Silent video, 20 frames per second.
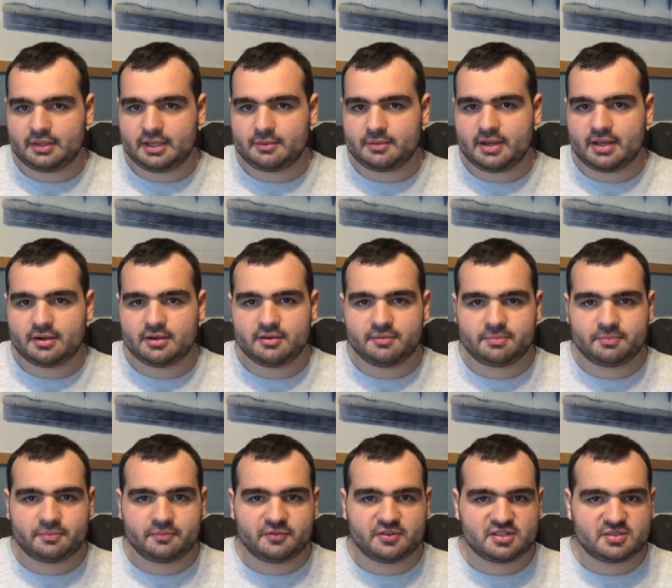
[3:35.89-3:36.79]
like when I heard
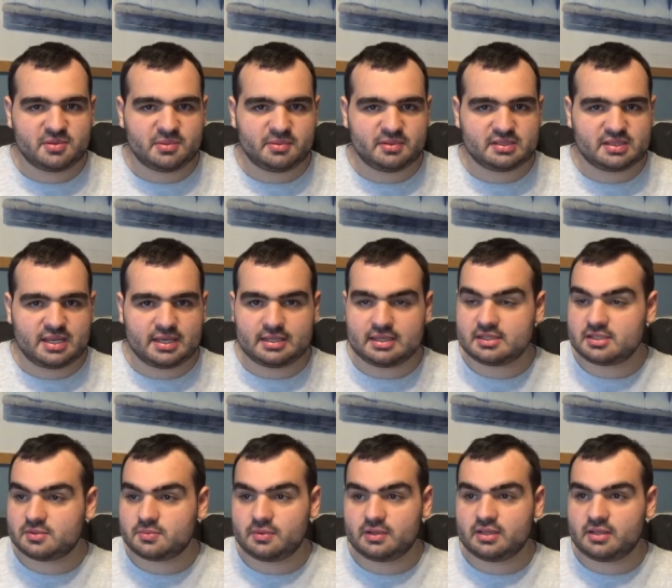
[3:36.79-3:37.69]
first people say, this
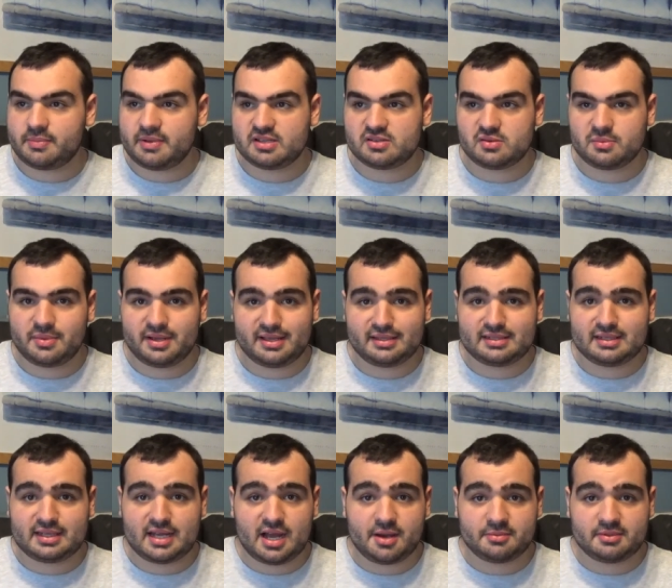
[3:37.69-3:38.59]
is one of the best
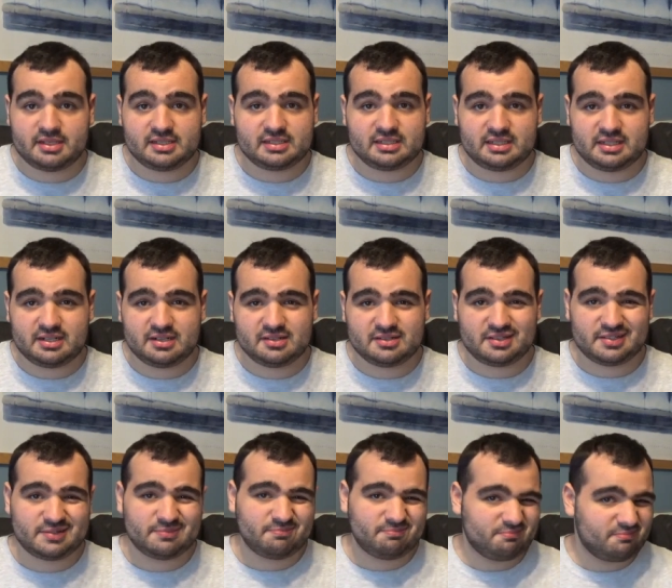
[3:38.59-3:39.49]
romantic comedies in
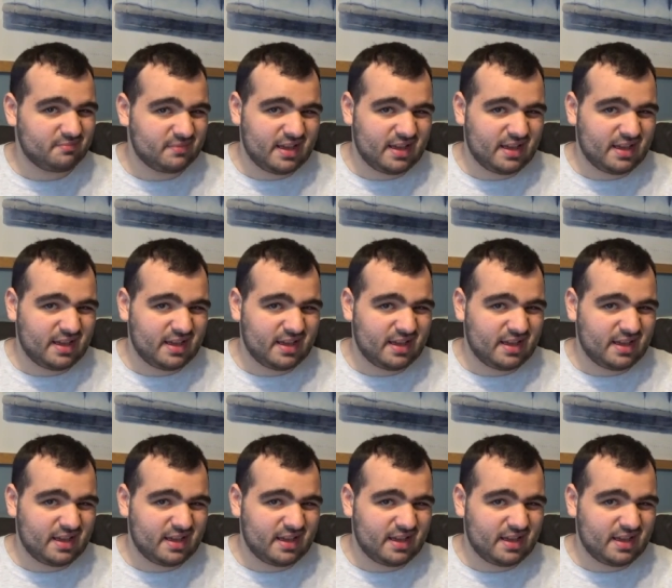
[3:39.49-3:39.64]
years,